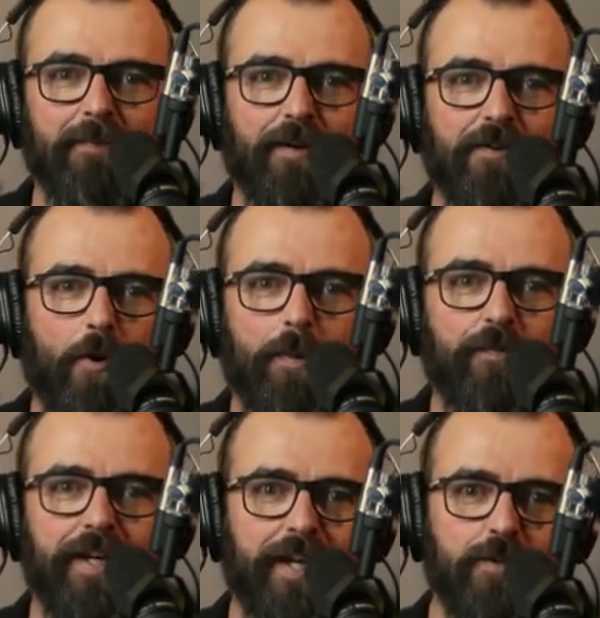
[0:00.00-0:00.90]
about corporate
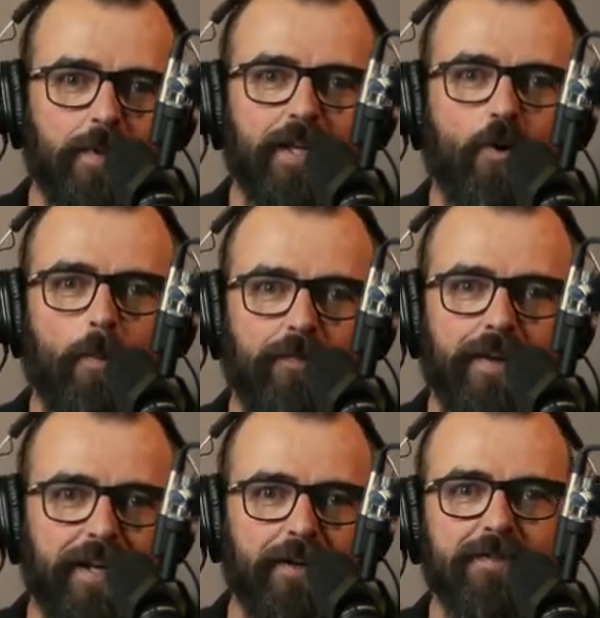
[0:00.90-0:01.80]
videos within corporate
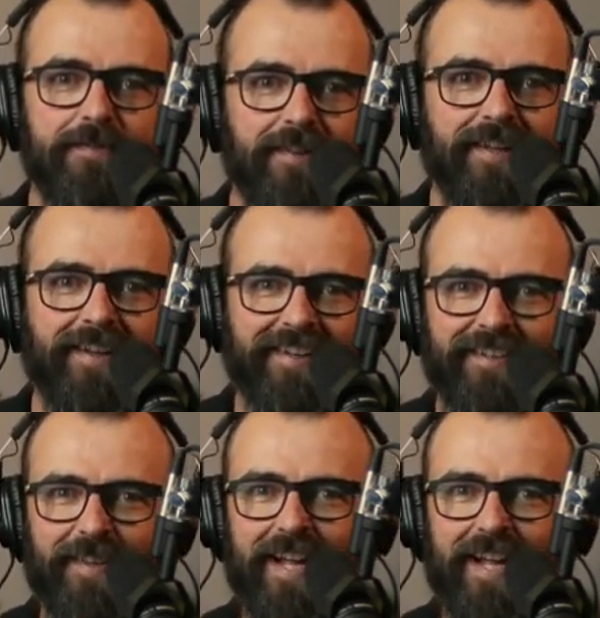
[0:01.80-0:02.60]
videos and do